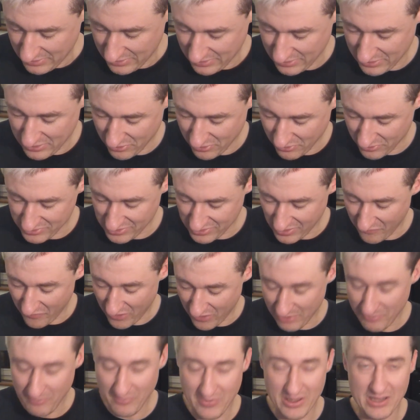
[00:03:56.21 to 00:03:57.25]
H.ouse
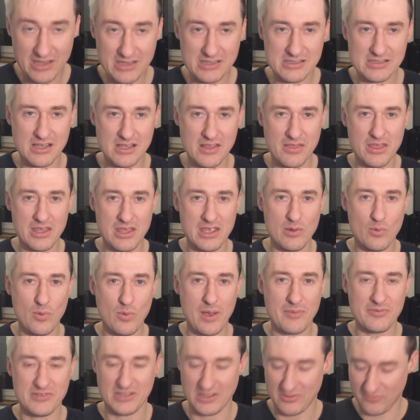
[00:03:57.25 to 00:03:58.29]
FM is the
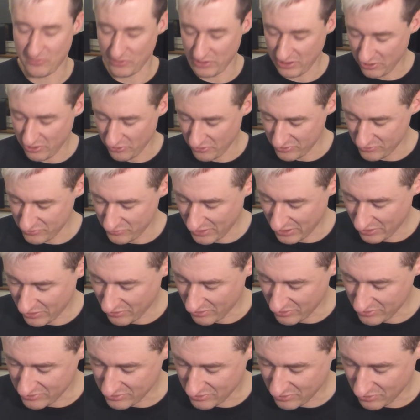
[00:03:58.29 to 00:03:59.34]
website for H.ouse
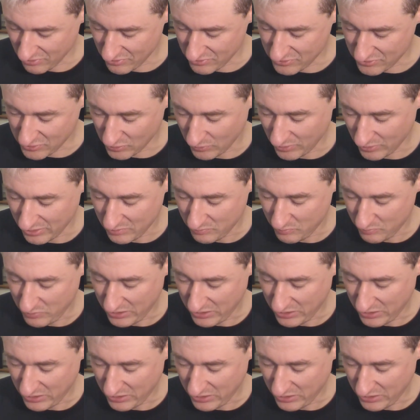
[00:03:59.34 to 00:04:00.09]
Records. Consoling